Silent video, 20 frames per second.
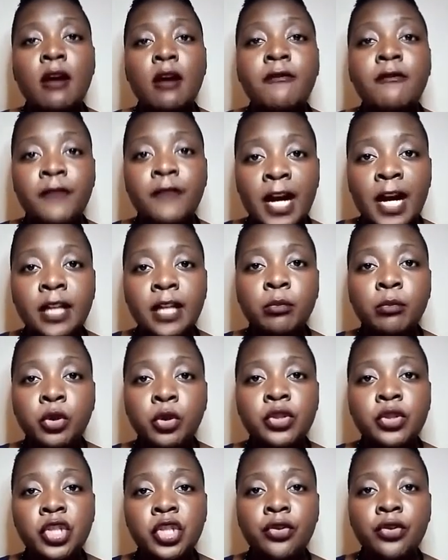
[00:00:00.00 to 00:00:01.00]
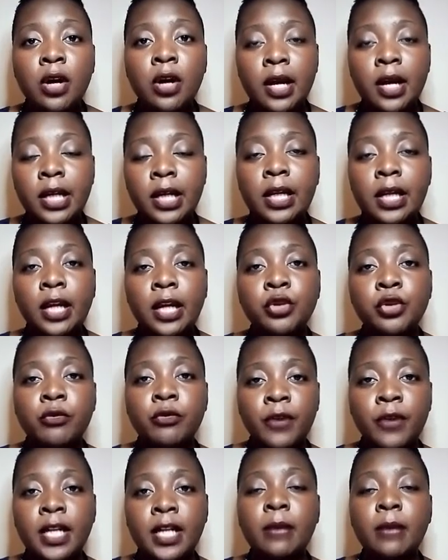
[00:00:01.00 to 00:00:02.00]
find Mute General Kanene and you'll
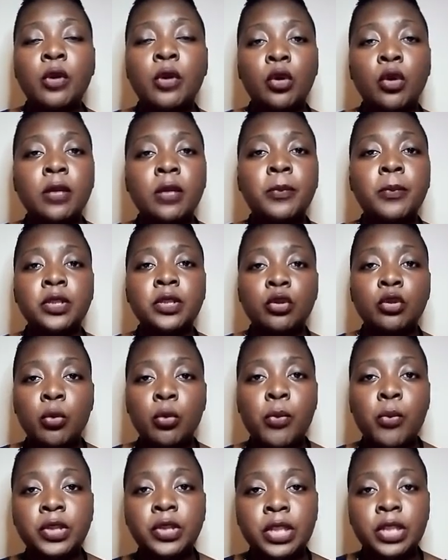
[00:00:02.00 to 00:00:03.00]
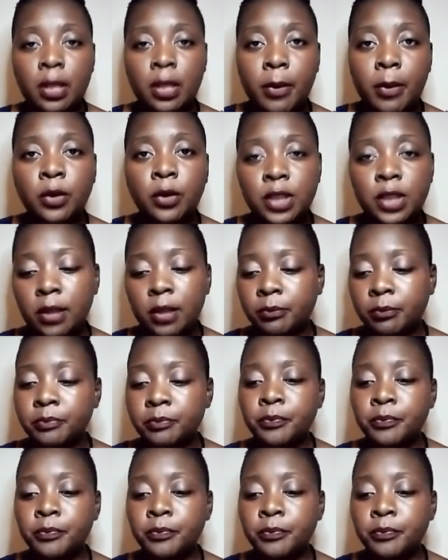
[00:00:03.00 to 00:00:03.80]
find I'm the only person who posted about him.